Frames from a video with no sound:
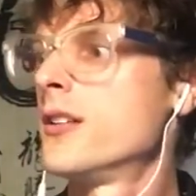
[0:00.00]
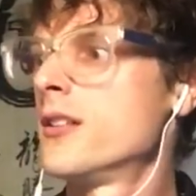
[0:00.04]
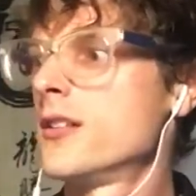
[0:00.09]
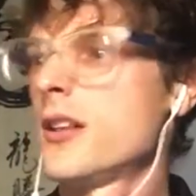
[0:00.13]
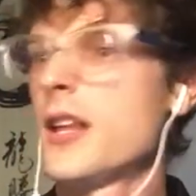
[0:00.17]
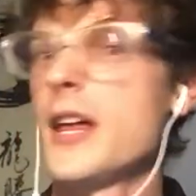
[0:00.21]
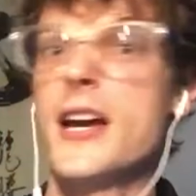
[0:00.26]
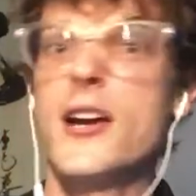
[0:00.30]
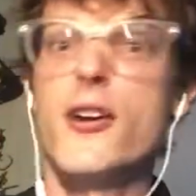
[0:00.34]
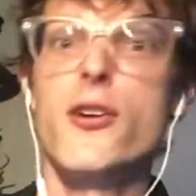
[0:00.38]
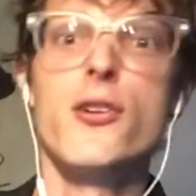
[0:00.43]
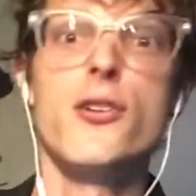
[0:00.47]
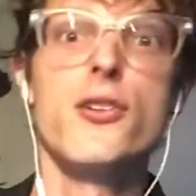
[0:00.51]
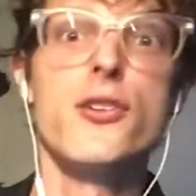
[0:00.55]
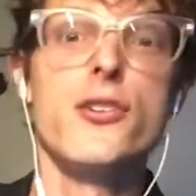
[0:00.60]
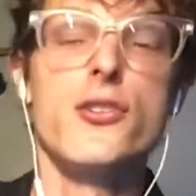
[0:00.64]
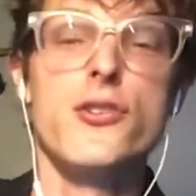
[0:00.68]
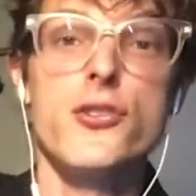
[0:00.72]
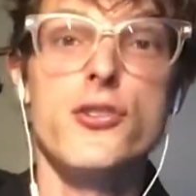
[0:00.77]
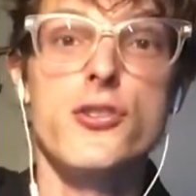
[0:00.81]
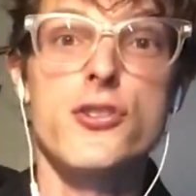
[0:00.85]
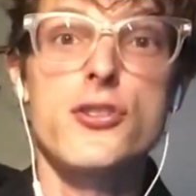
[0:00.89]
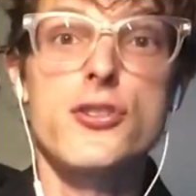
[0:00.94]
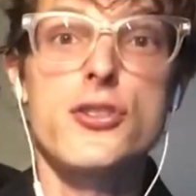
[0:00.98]
like
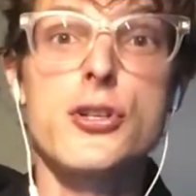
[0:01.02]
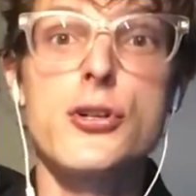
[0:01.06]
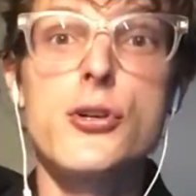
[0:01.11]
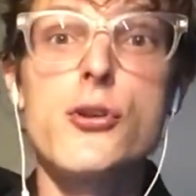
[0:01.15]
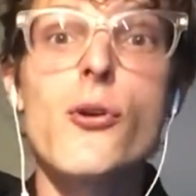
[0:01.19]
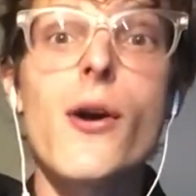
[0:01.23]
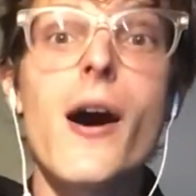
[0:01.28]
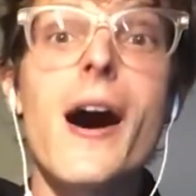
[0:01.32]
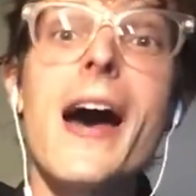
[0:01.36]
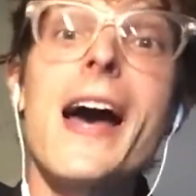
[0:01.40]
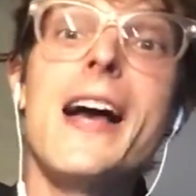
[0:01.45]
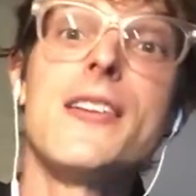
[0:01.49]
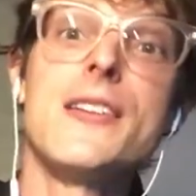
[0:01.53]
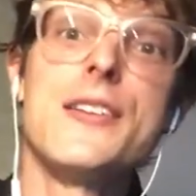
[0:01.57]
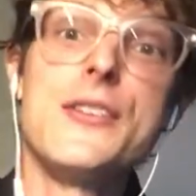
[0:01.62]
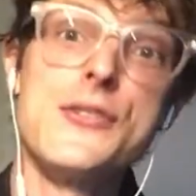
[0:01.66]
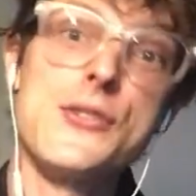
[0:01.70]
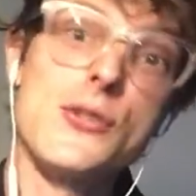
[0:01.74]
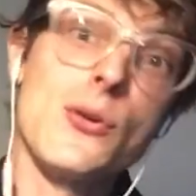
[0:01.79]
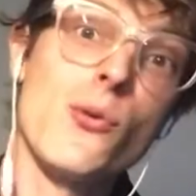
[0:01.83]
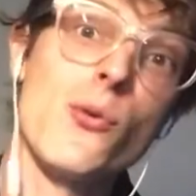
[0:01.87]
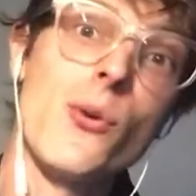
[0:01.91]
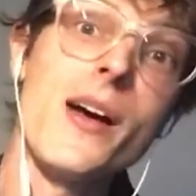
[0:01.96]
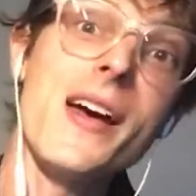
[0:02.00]
two
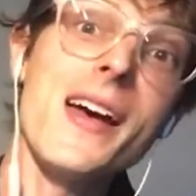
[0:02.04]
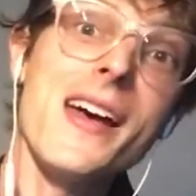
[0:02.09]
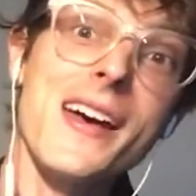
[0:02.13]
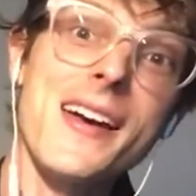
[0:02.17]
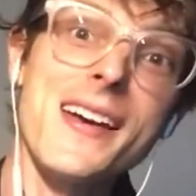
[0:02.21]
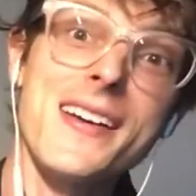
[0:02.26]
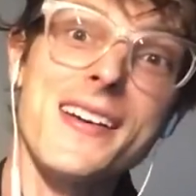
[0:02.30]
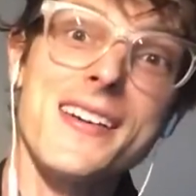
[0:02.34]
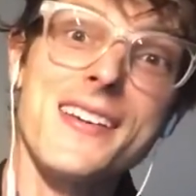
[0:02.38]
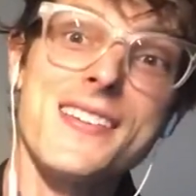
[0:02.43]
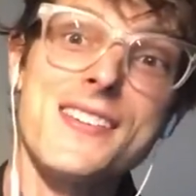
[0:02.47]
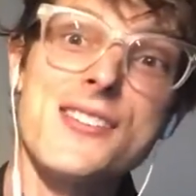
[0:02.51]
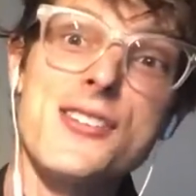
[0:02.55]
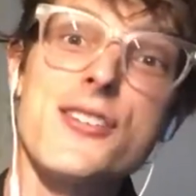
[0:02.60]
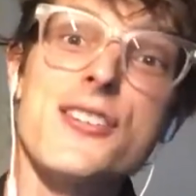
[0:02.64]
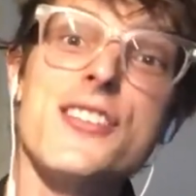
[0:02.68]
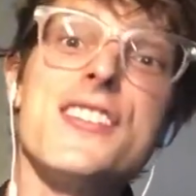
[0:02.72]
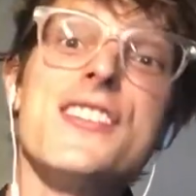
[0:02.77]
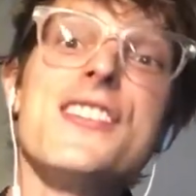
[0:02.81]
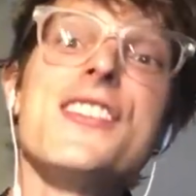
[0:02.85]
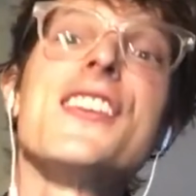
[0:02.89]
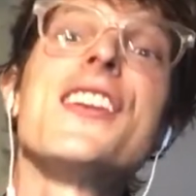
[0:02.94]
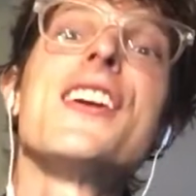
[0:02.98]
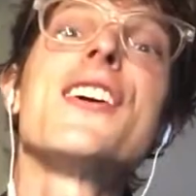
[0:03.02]
islands away to the
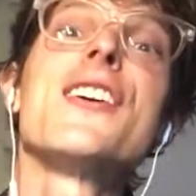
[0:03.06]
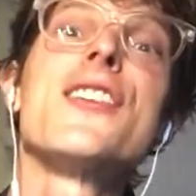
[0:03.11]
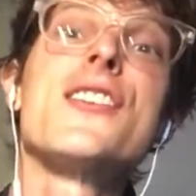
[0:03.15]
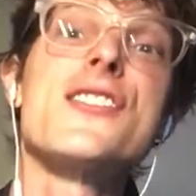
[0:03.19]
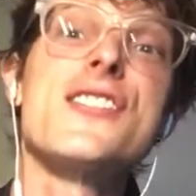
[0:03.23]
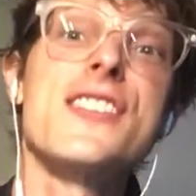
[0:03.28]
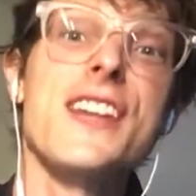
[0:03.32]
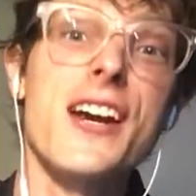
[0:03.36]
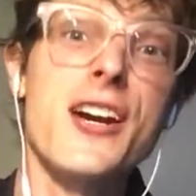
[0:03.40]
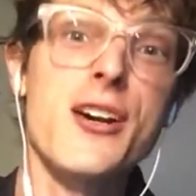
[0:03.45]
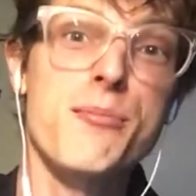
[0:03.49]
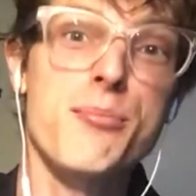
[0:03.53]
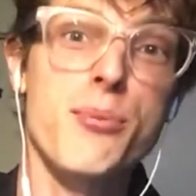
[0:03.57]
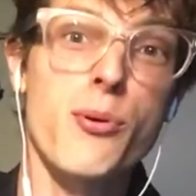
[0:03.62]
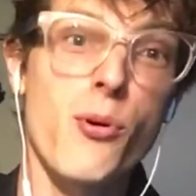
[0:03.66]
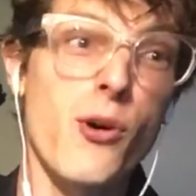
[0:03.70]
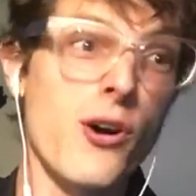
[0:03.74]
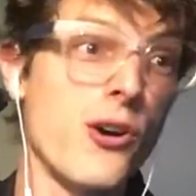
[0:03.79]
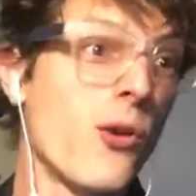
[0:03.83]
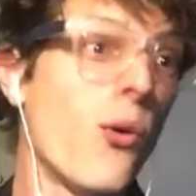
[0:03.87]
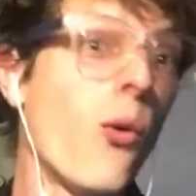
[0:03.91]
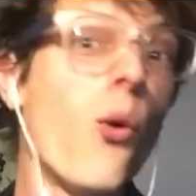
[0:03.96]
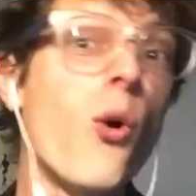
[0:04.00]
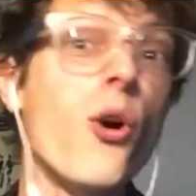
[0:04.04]
nearest
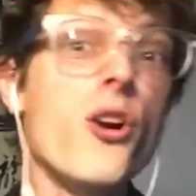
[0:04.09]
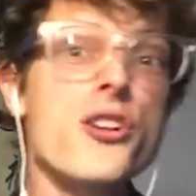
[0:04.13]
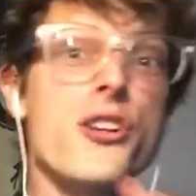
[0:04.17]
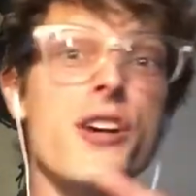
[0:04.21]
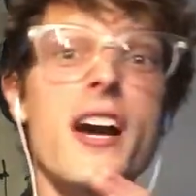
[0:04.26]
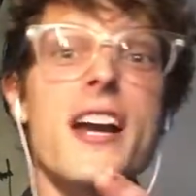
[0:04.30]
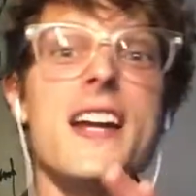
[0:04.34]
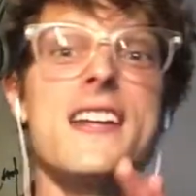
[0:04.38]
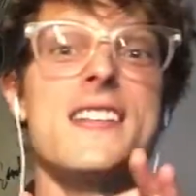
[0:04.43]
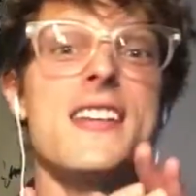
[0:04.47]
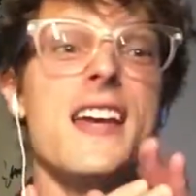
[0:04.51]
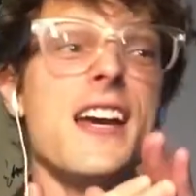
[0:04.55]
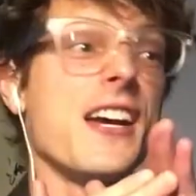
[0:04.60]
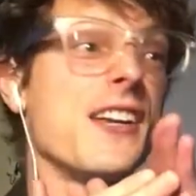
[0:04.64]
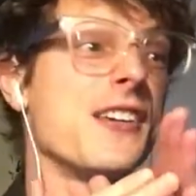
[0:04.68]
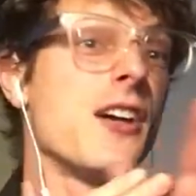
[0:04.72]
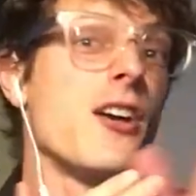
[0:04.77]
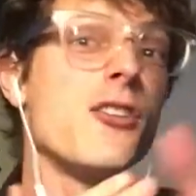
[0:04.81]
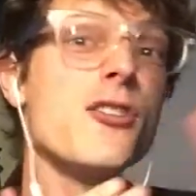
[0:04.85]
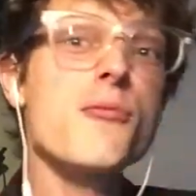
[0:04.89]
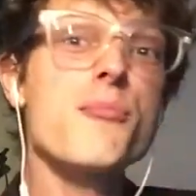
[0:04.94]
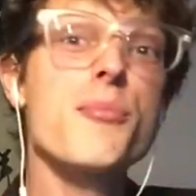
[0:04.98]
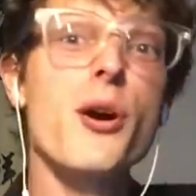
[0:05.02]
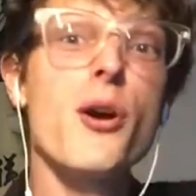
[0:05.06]
airport, or you got to take
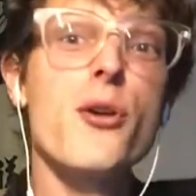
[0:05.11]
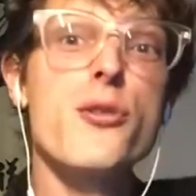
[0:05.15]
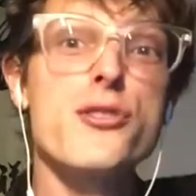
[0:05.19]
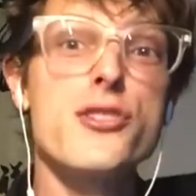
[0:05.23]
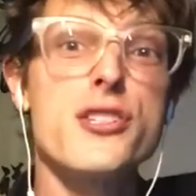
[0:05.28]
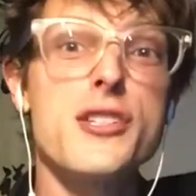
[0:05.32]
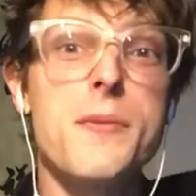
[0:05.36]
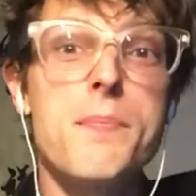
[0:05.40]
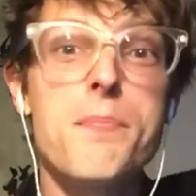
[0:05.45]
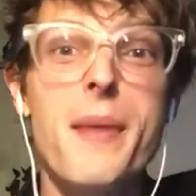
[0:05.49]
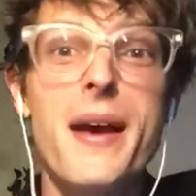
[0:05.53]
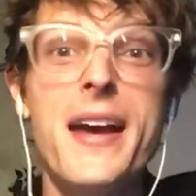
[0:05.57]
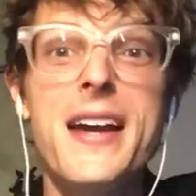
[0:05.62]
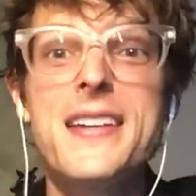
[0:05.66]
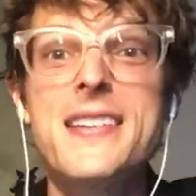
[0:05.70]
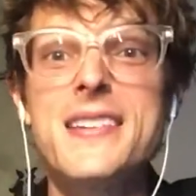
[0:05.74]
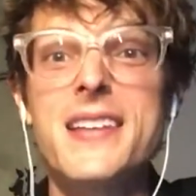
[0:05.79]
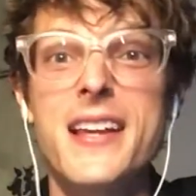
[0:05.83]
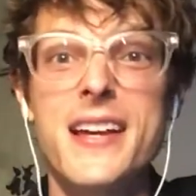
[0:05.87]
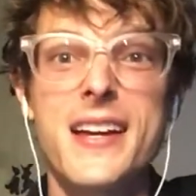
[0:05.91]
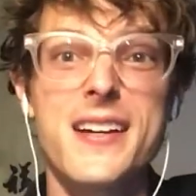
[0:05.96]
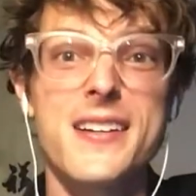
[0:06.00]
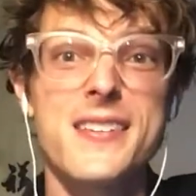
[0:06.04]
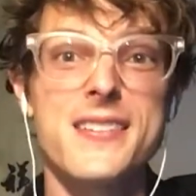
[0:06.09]
another boat to the
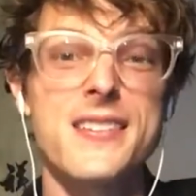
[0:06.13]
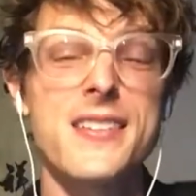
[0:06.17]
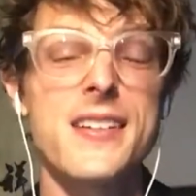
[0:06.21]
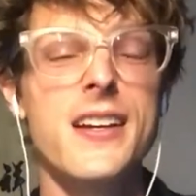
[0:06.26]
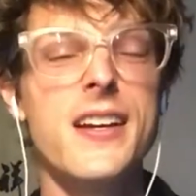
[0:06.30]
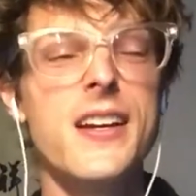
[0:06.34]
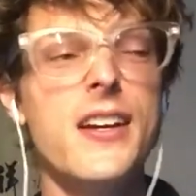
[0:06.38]
mainland.